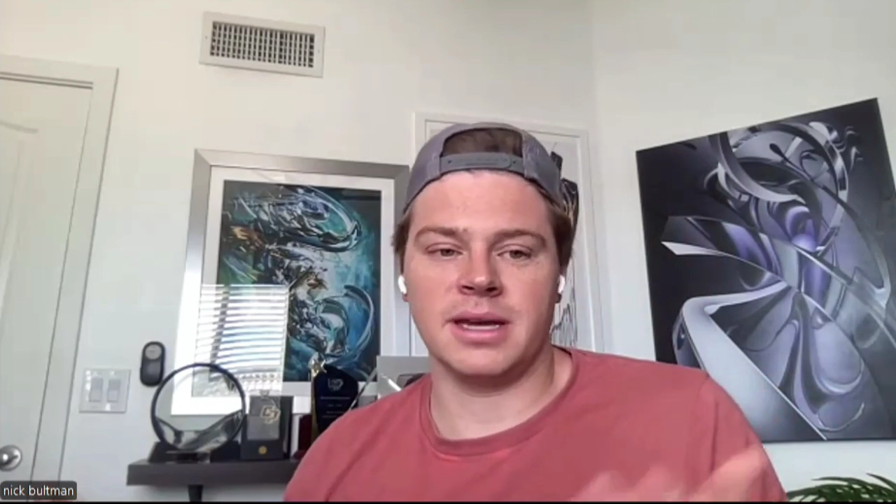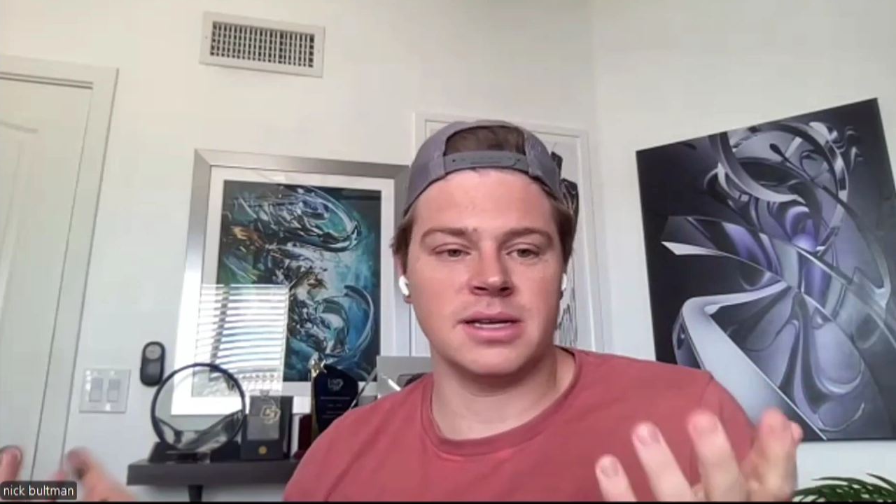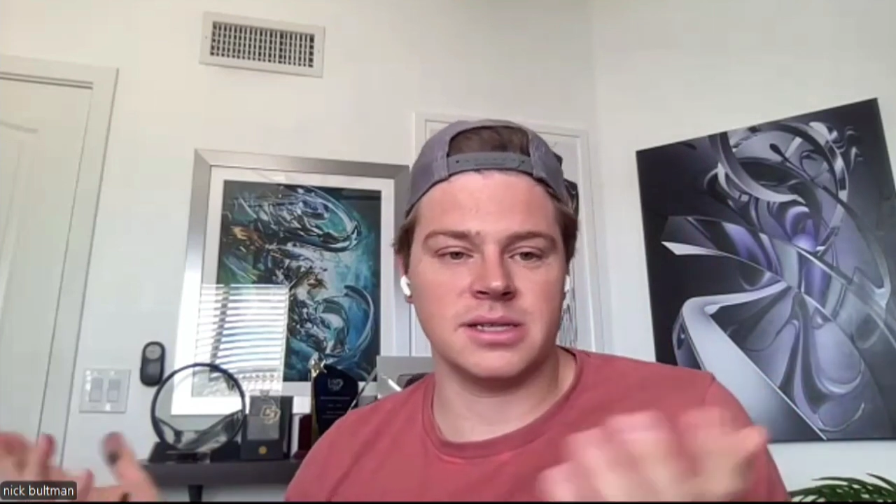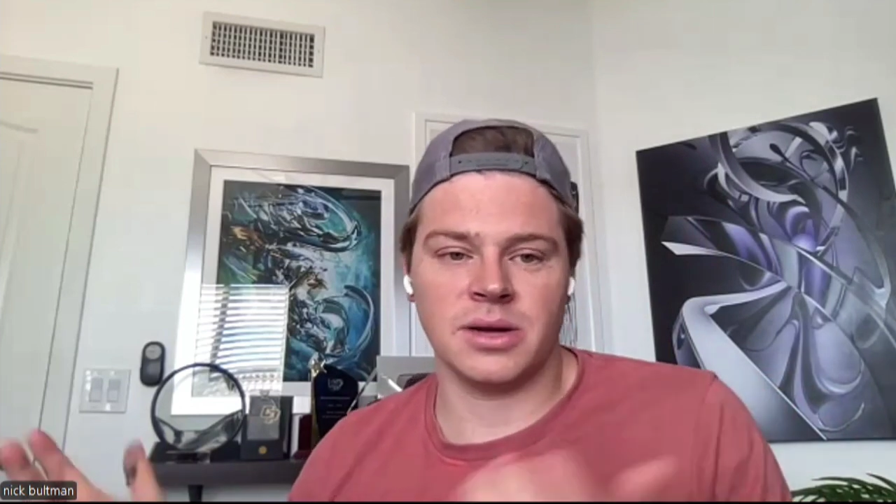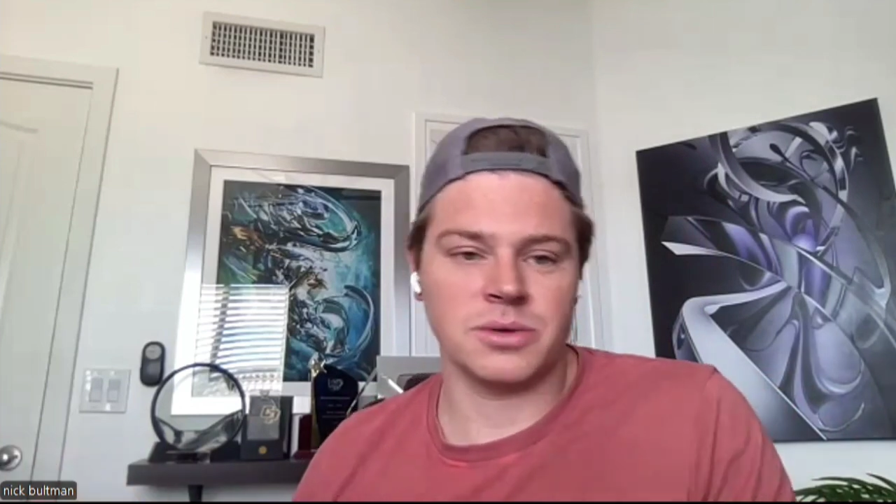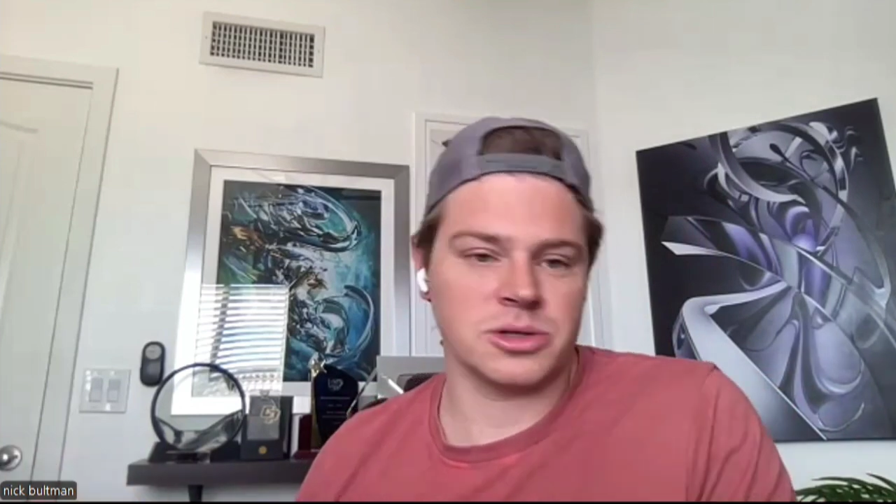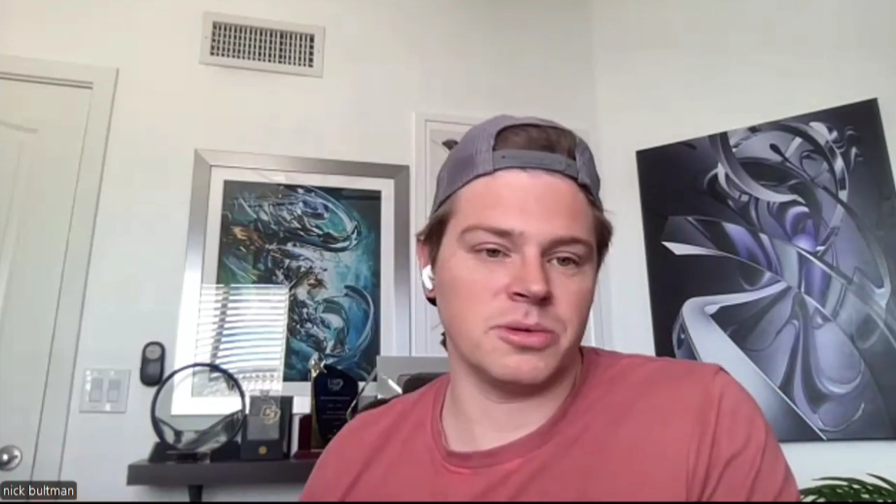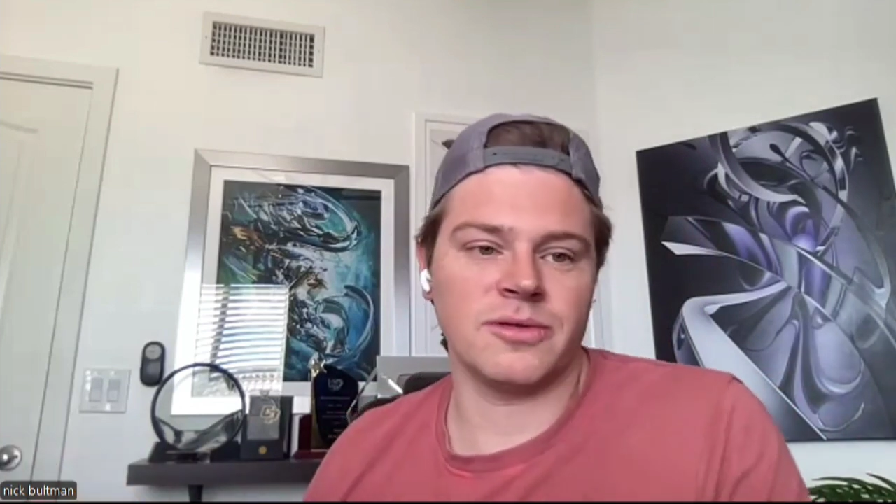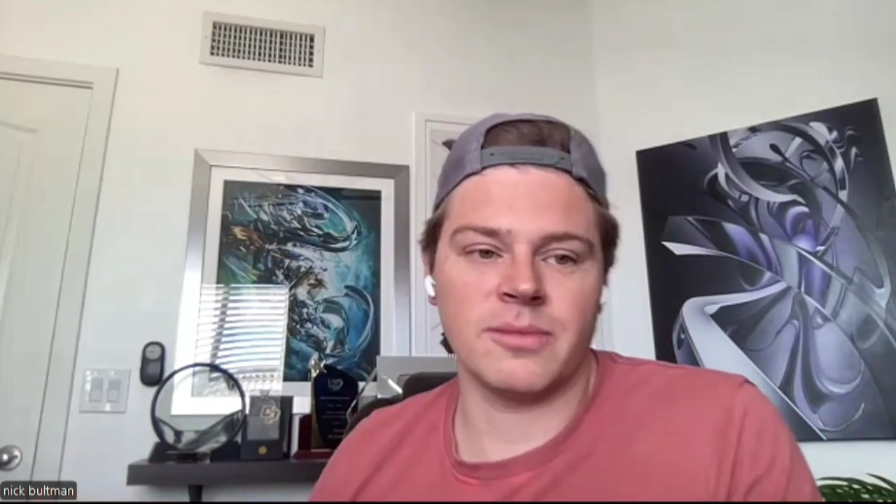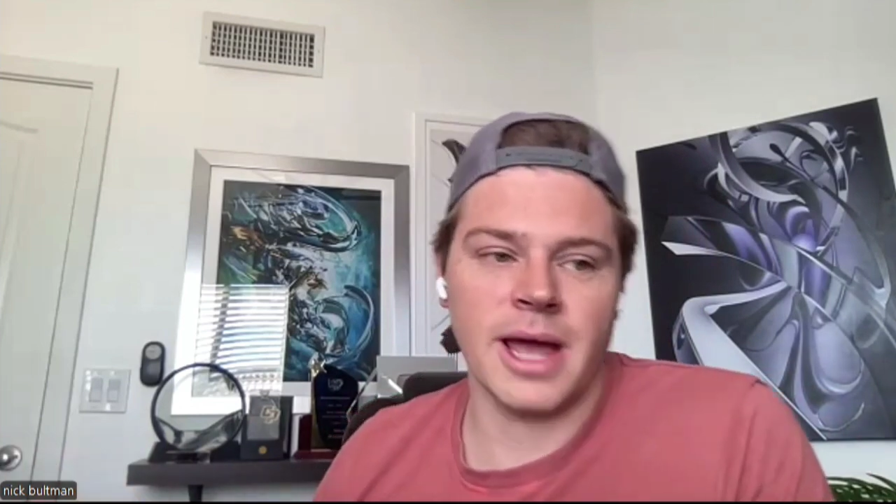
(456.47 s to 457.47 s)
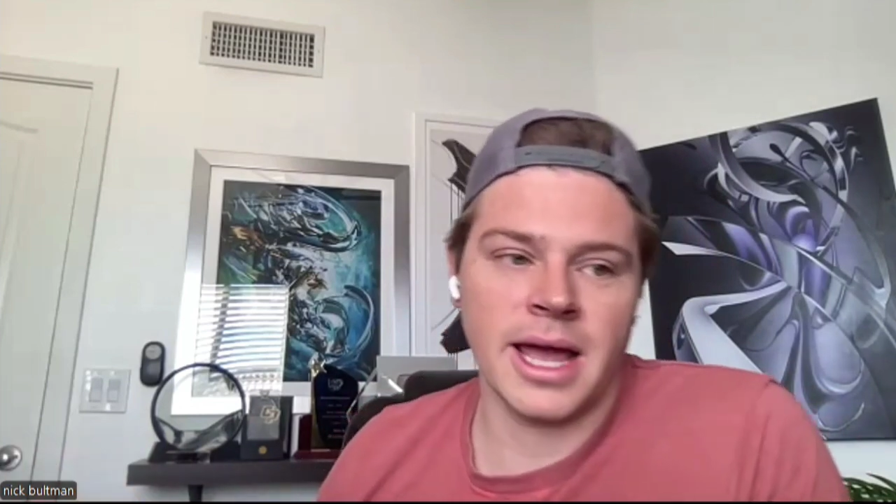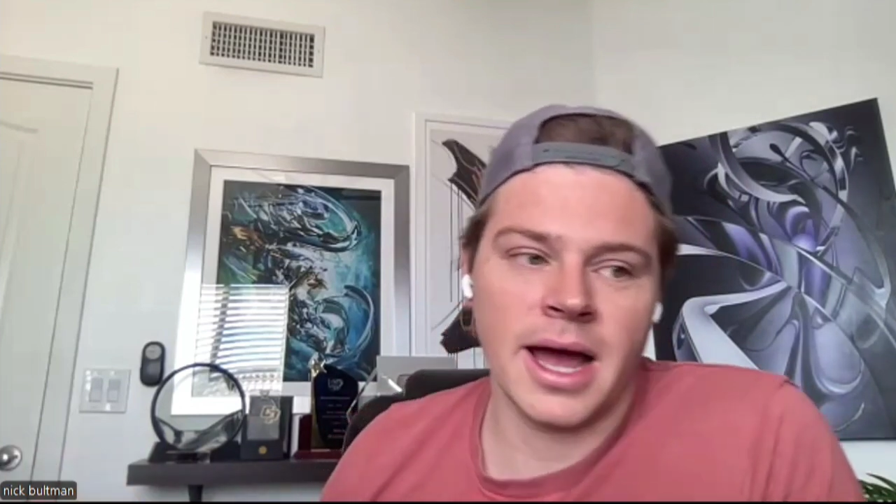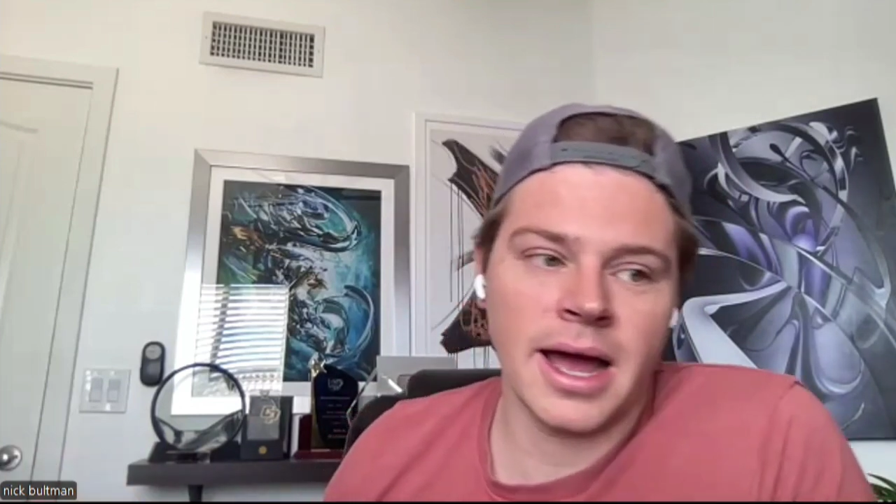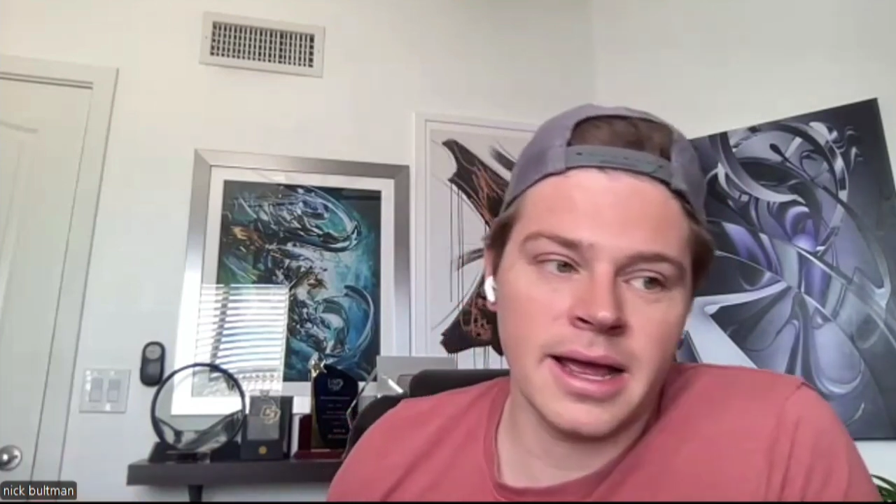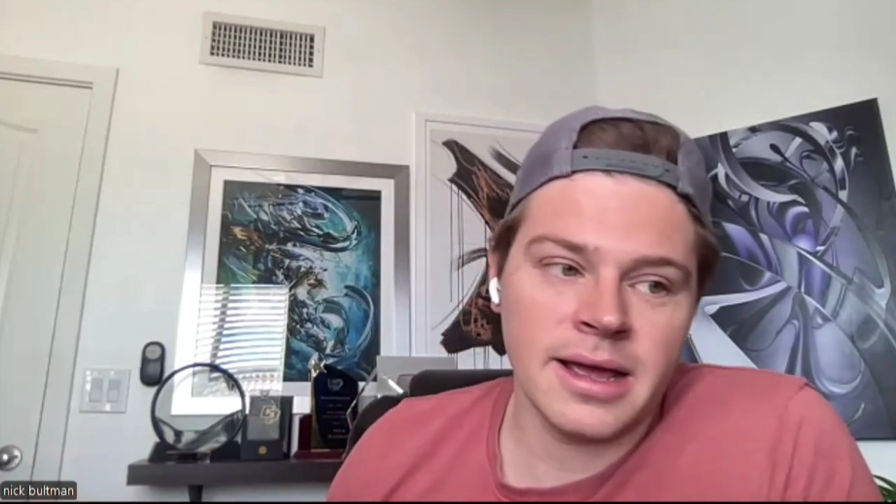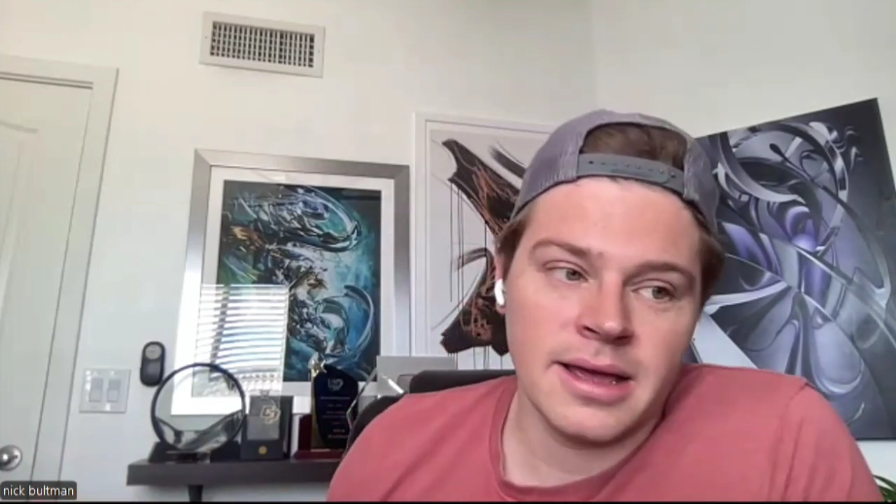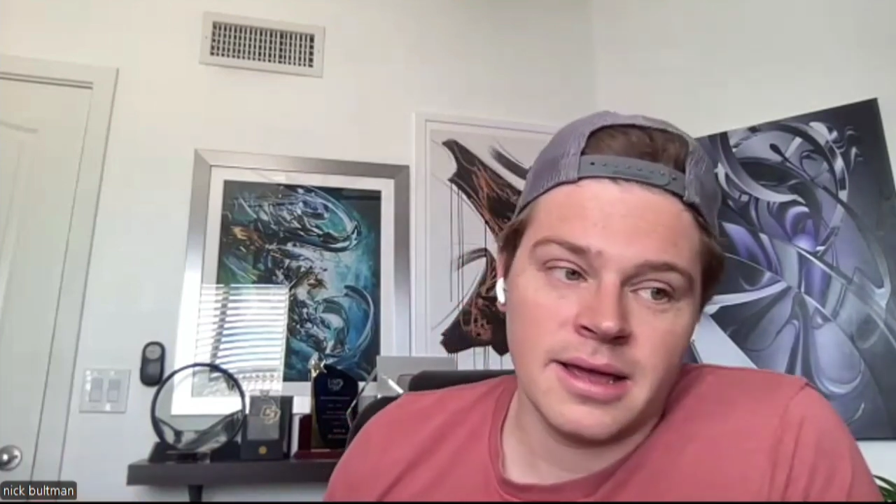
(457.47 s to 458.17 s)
indistinguishable from AI,